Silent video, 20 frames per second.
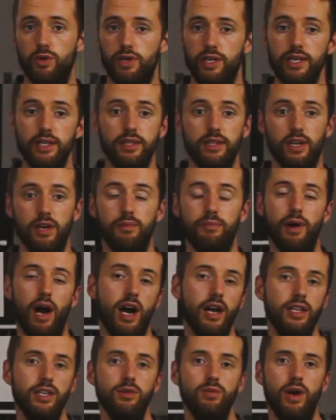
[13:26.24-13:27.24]
will eat their
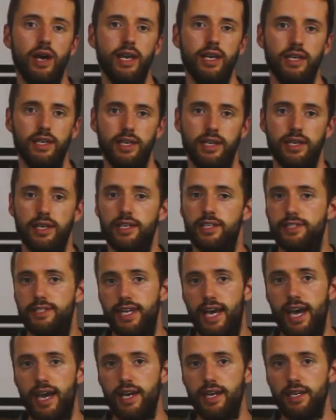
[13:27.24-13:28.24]
body weight in a
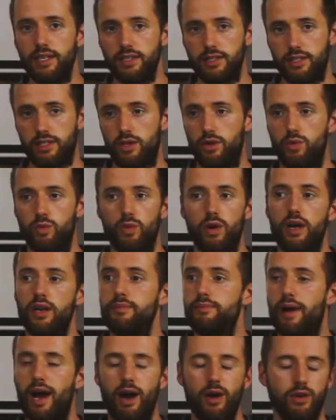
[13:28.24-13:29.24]
day. So
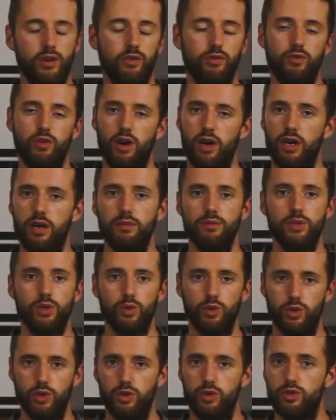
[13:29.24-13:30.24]
1 pound of worms
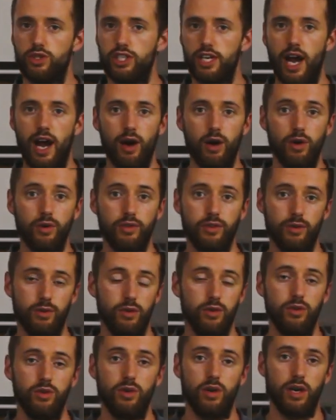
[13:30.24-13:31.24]
will chow
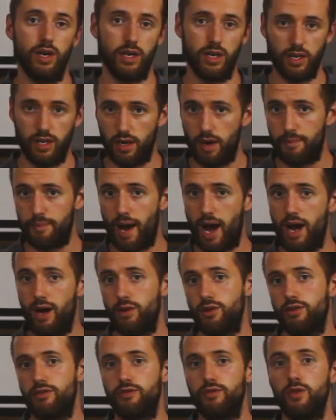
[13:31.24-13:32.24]
through a
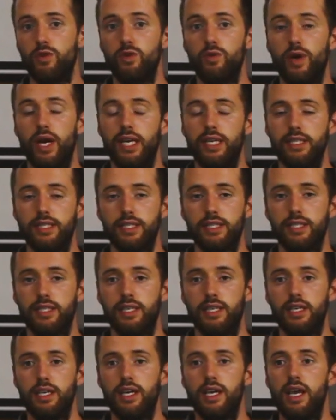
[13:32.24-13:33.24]
pound of food waste.
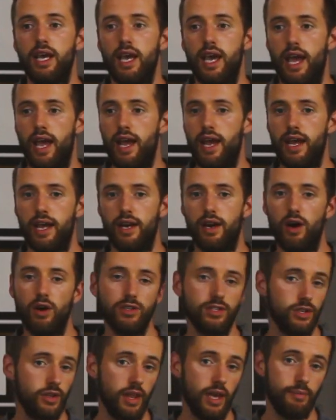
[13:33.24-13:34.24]
And
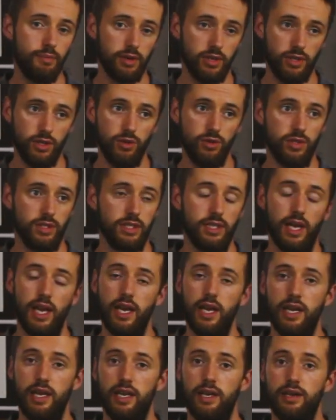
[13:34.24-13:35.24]
also they produce
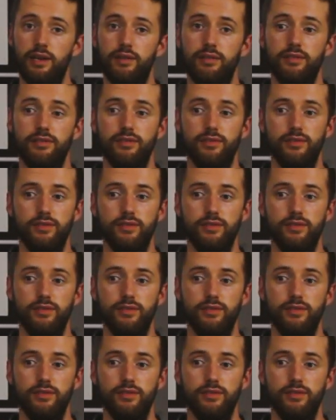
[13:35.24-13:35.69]
a